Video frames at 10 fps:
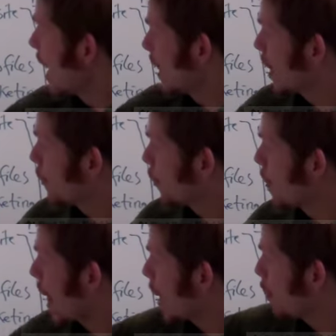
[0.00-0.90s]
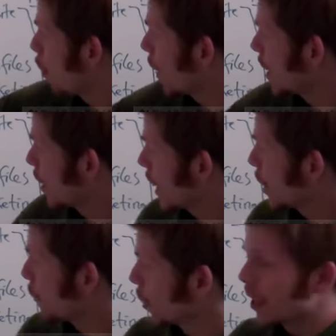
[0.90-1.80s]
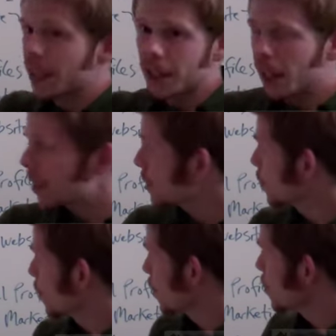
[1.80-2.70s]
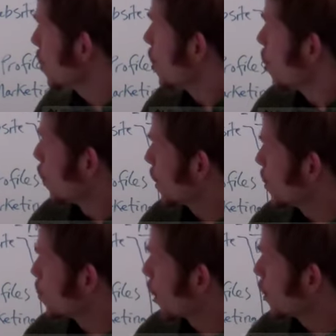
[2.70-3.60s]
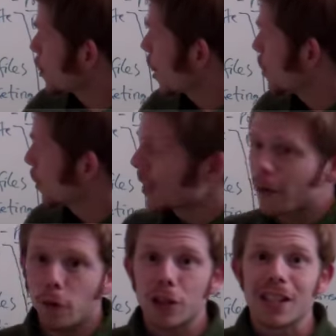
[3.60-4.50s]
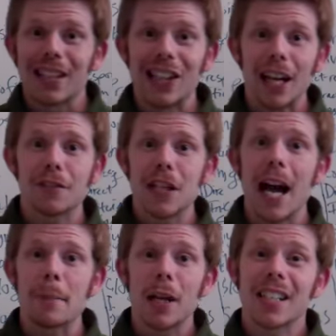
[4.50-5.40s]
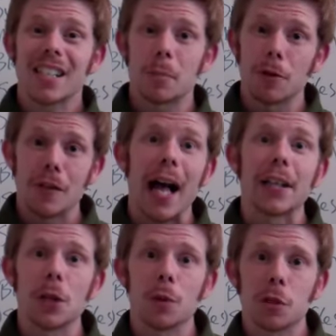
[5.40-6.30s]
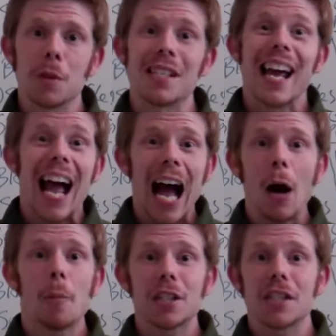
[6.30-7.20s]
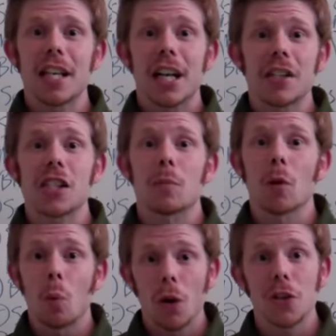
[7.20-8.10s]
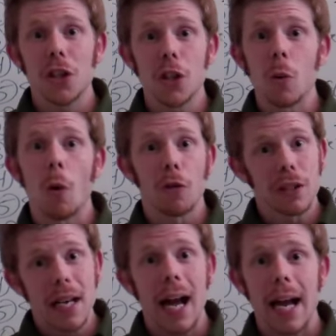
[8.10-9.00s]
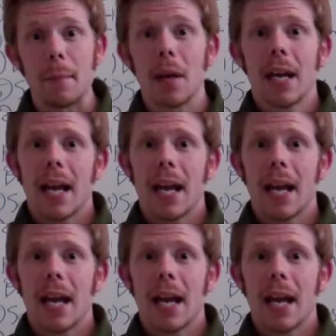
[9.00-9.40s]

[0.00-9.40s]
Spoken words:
And then from that point, they convert into customers, which is where you start to leverage the lifetime customer value, which means how much is a customer worth to you over time.